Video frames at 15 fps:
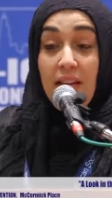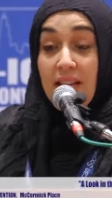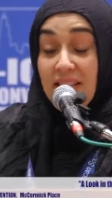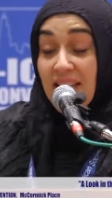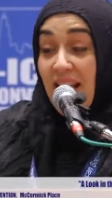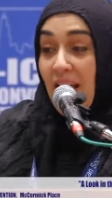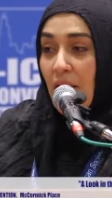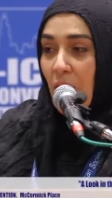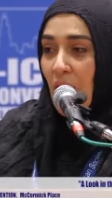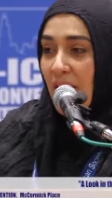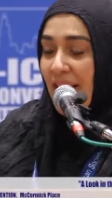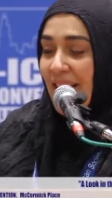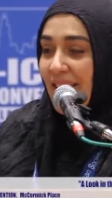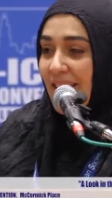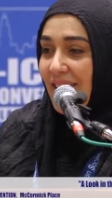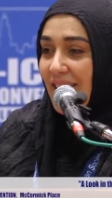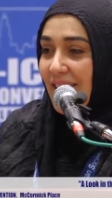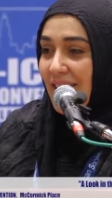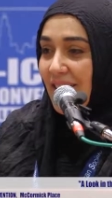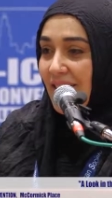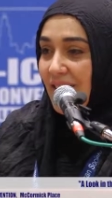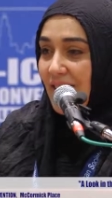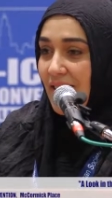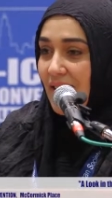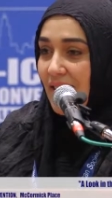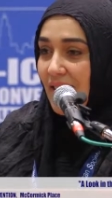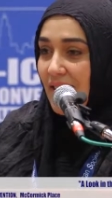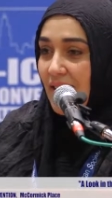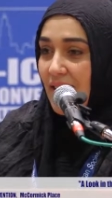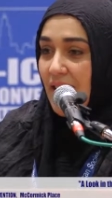Isn't that ironic?
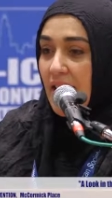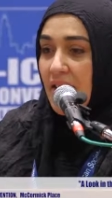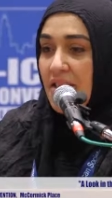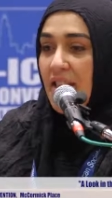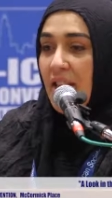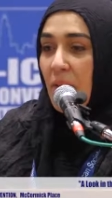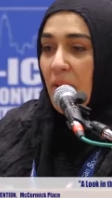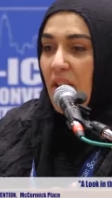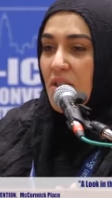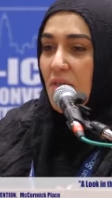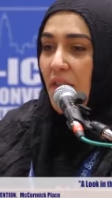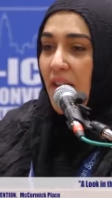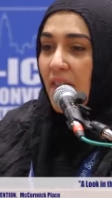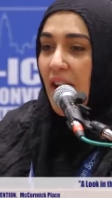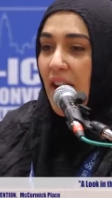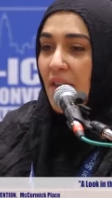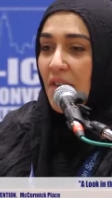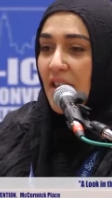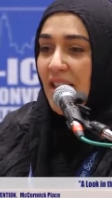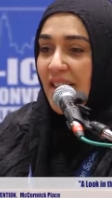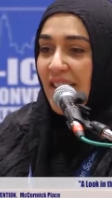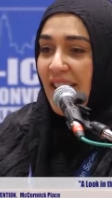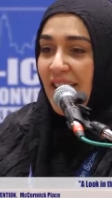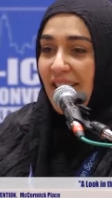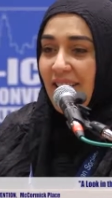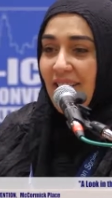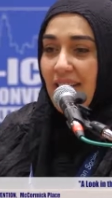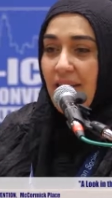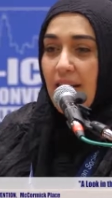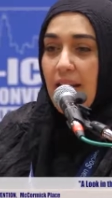Does anyone else find the irony in that?
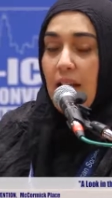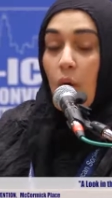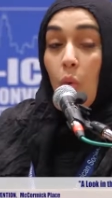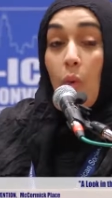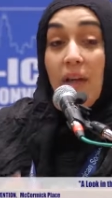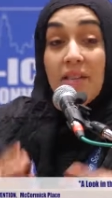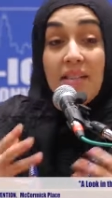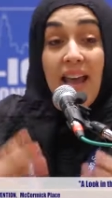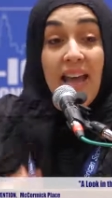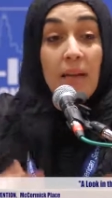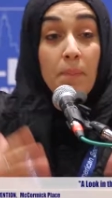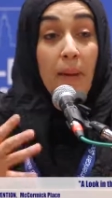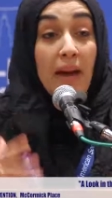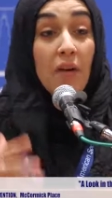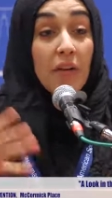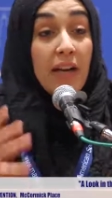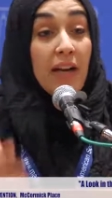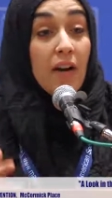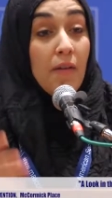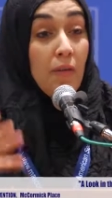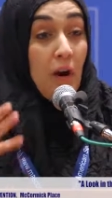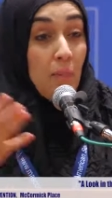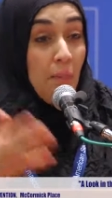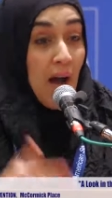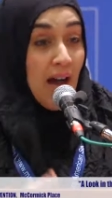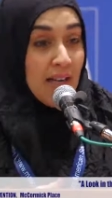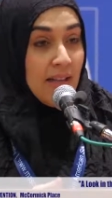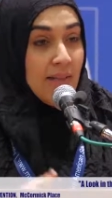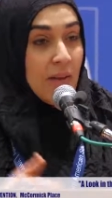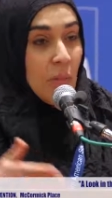We take better care of our
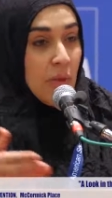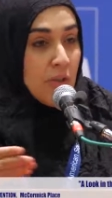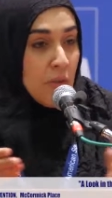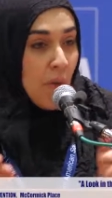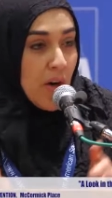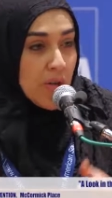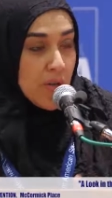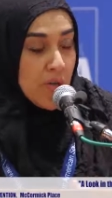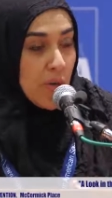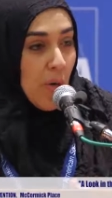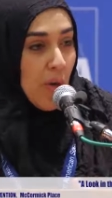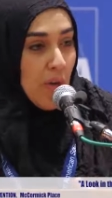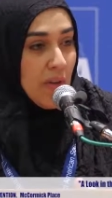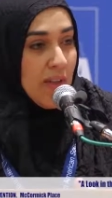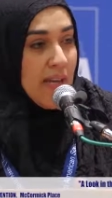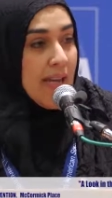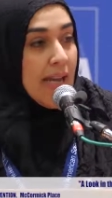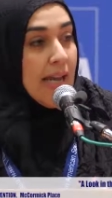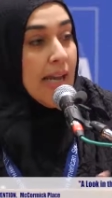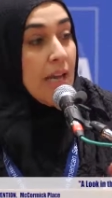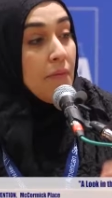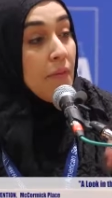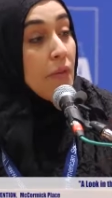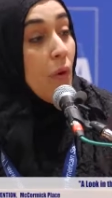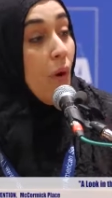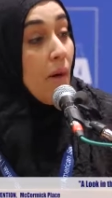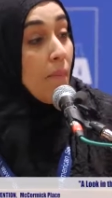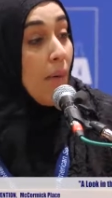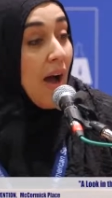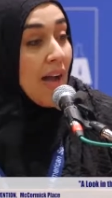body than we do our soul, even though
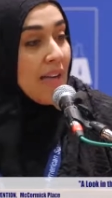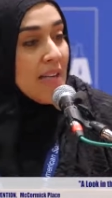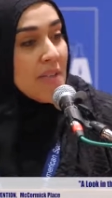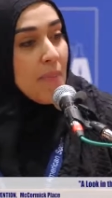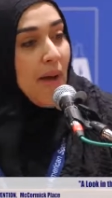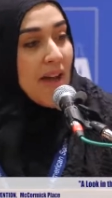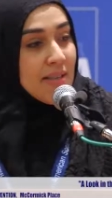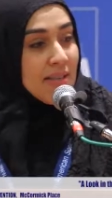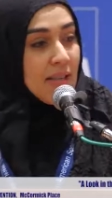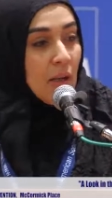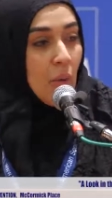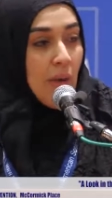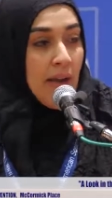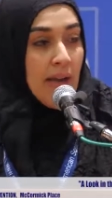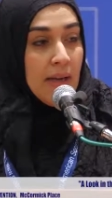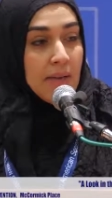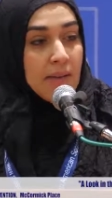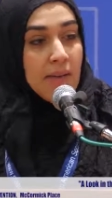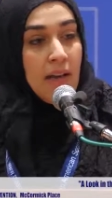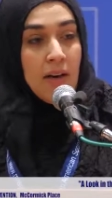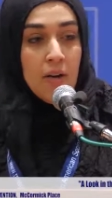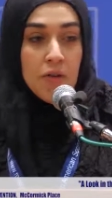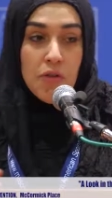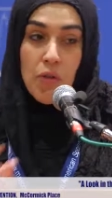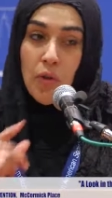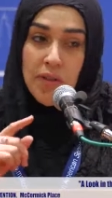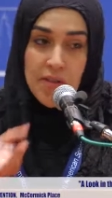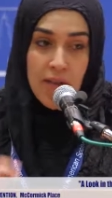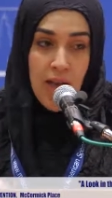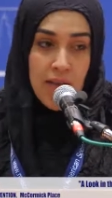our body is passing away and our
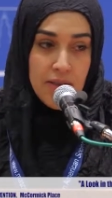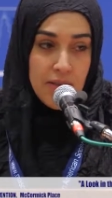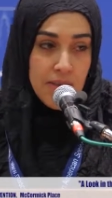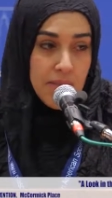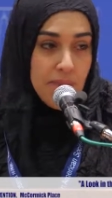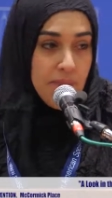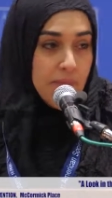soul is not.